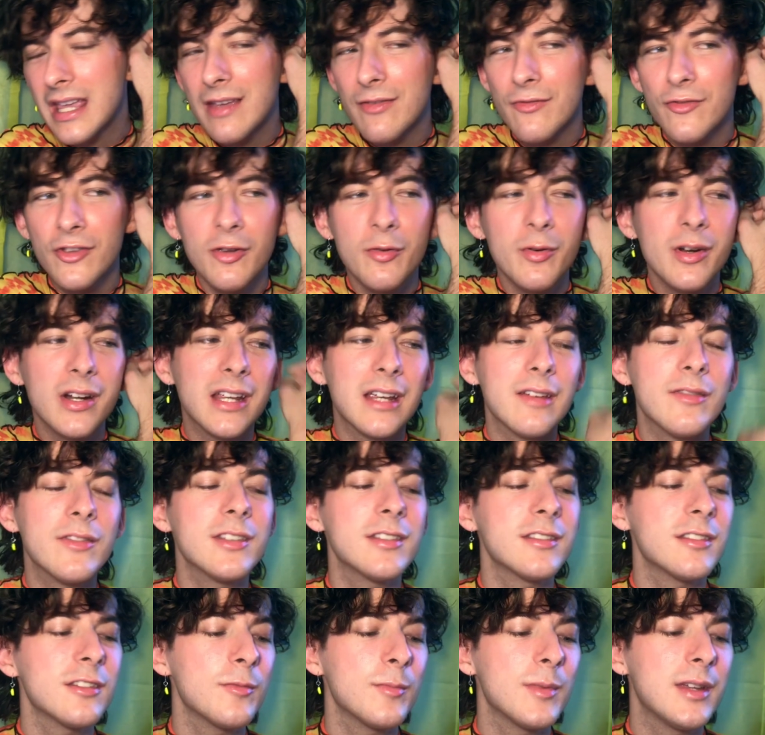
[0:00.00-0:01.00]
if you were to give
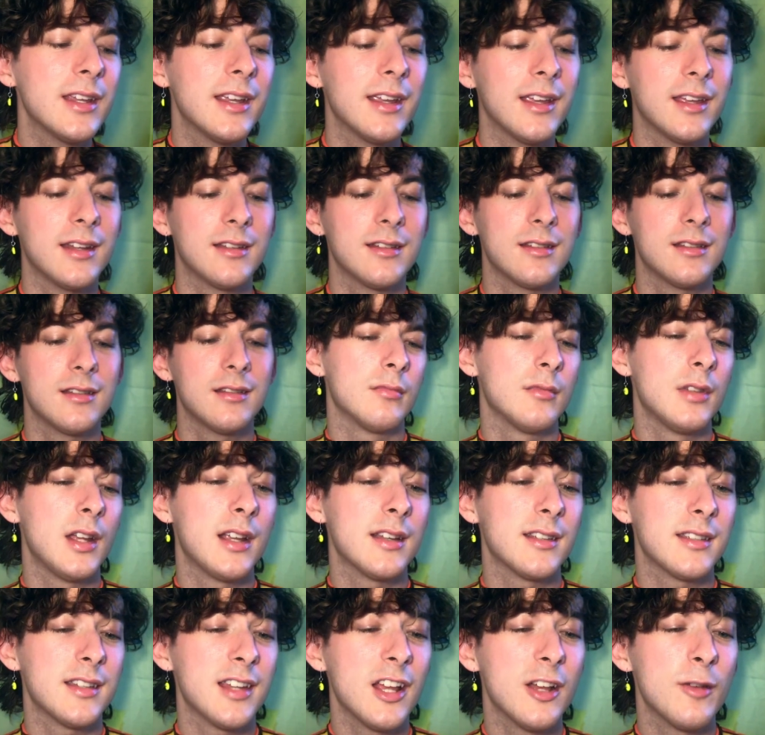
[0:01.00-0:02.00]
this to me and
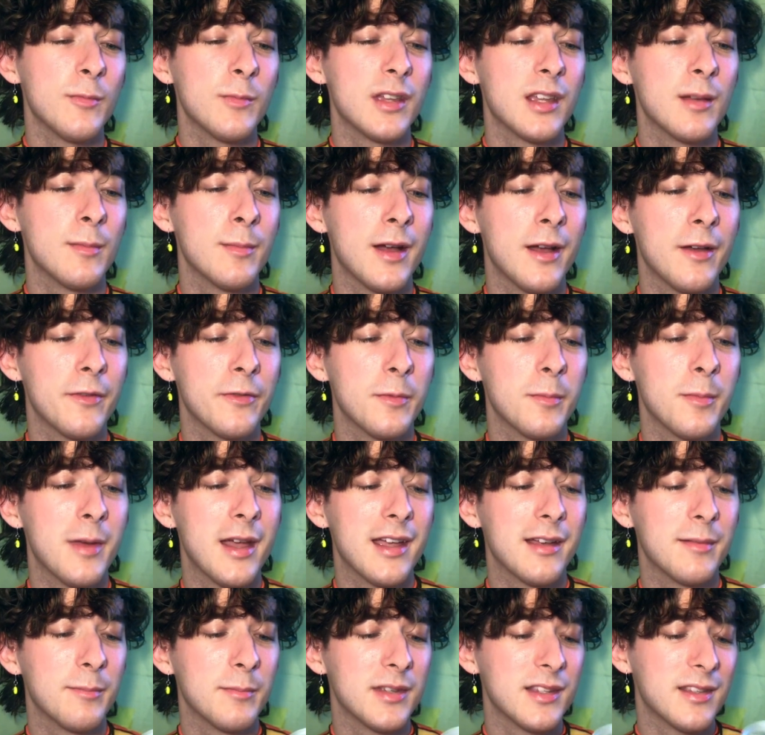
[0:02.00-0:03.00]
not tell me about the
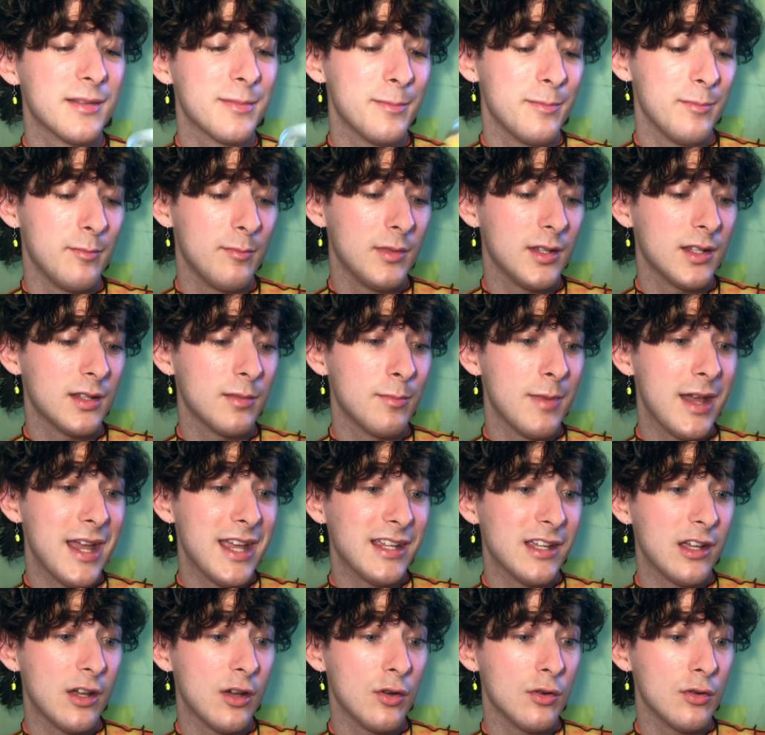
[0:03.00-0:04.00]
Miss
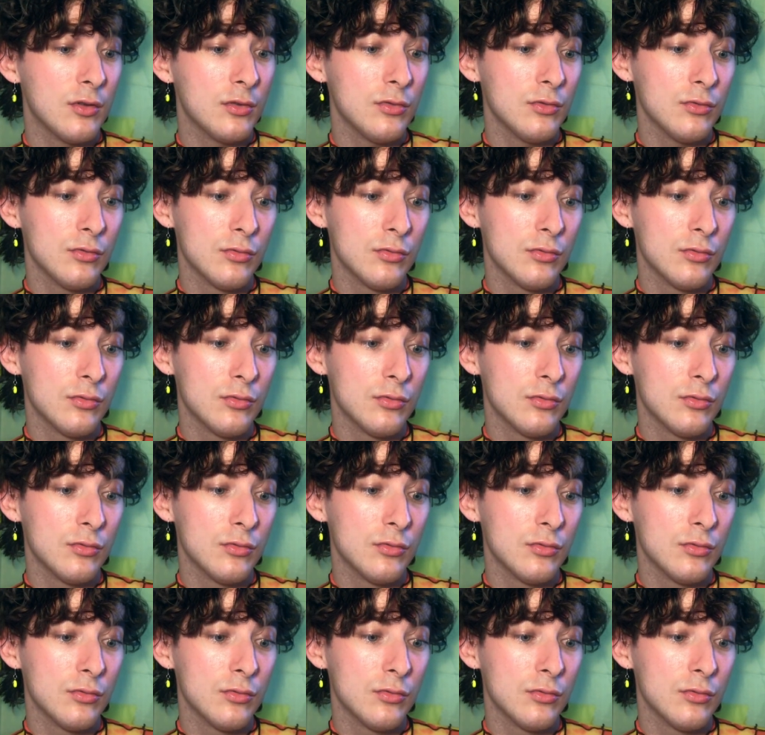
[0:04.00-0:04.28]
Mango,